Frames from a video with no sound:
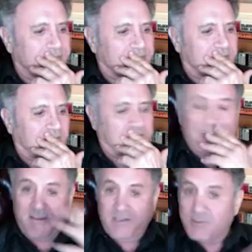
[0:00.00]

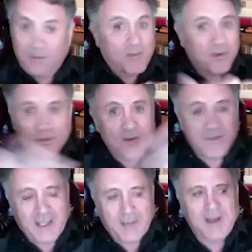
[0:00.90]
Again, this is before the
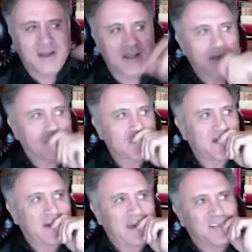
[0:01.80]
movie came out. It
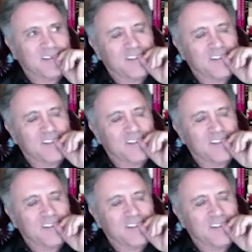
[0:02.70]
was like,